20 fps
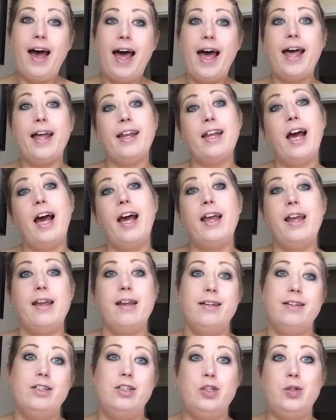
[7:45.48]
And
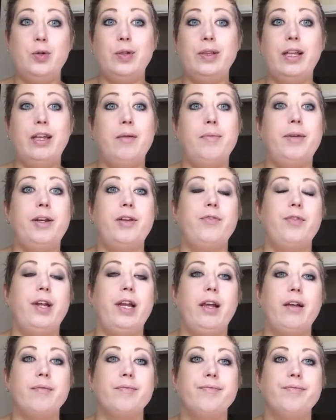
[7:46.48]
I do a little bit of
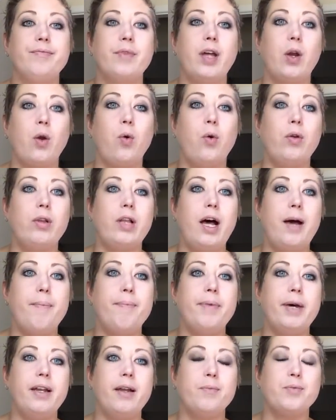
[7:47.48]
reading, not a whole lot,
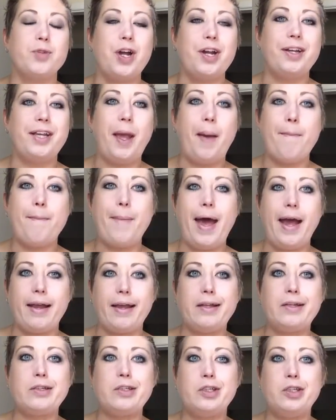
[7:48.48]
but I'm trying to get back
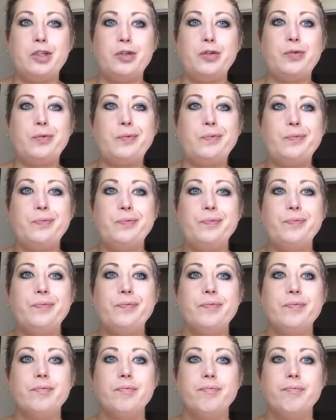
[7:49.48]

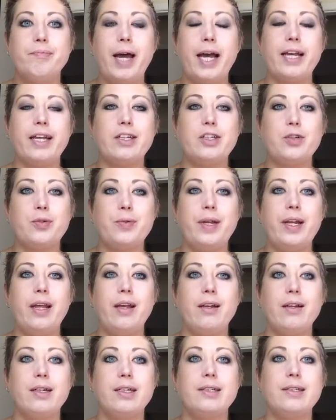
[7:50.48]
into
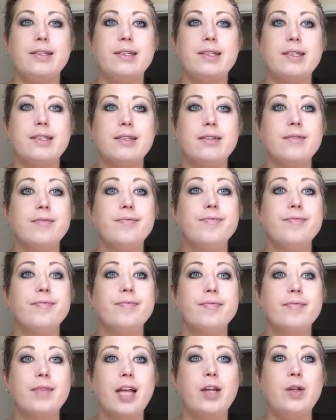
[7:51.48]
reading, because
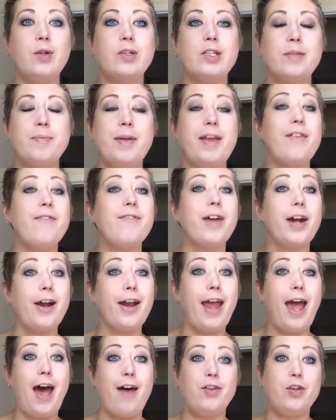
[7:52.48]
I used to be a
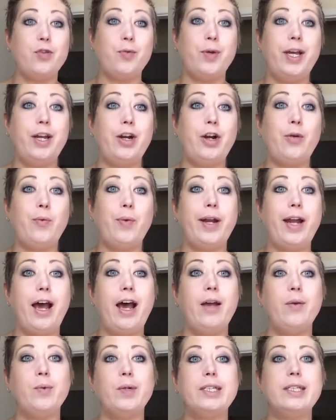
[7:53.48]
very avid reader when
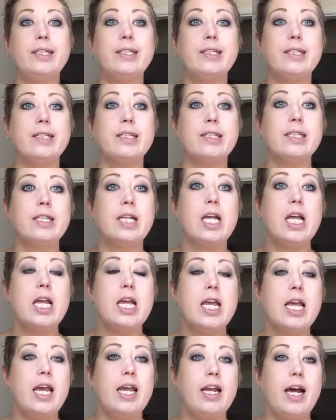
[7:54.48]
I was
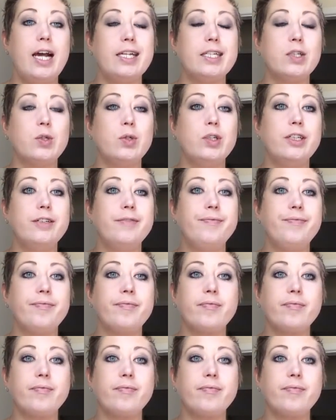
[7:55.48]
in high school,